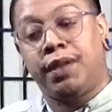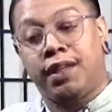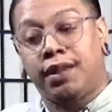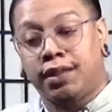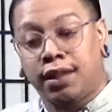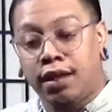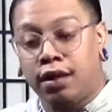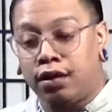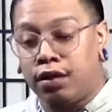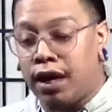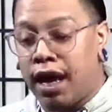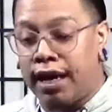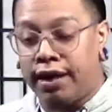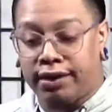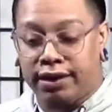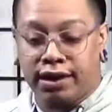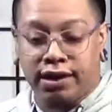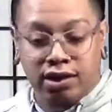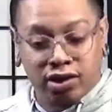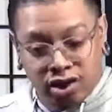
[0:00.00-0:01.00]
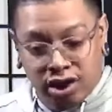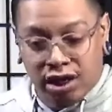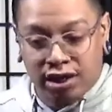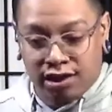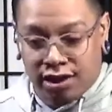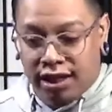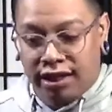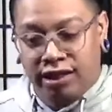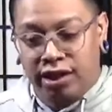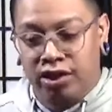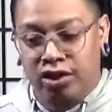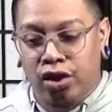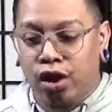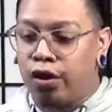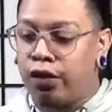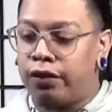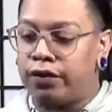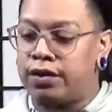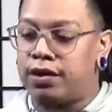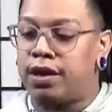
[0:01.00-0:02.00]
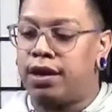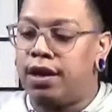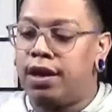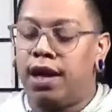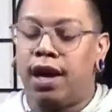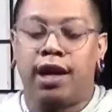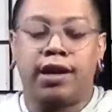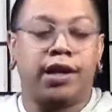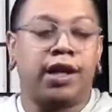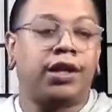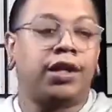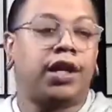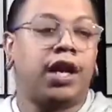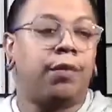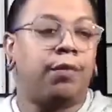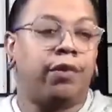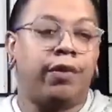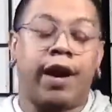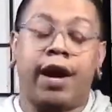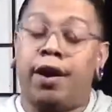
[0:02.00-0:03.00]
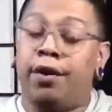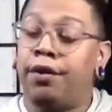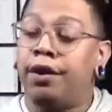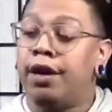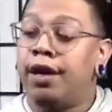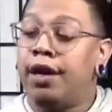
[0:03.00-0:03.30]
a thing. I think it it, it deserves another come around.